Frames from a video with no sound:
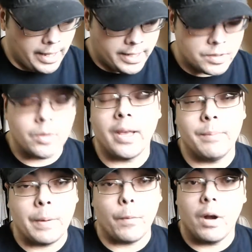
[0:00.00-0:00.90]
And don't get
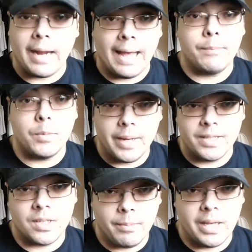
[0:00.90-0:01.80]
me wrong, Apple
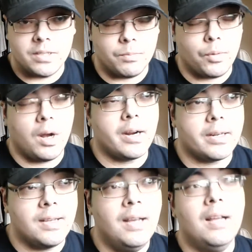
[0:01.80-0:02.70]
makes an amazing
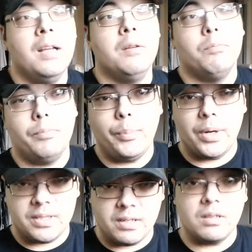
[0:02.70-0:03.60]
product,
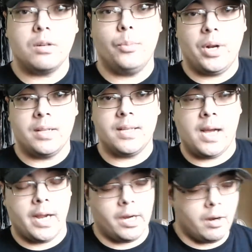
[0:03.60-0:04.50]
but they're a little bit on the
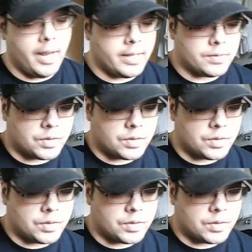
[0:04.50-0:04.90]
higher end.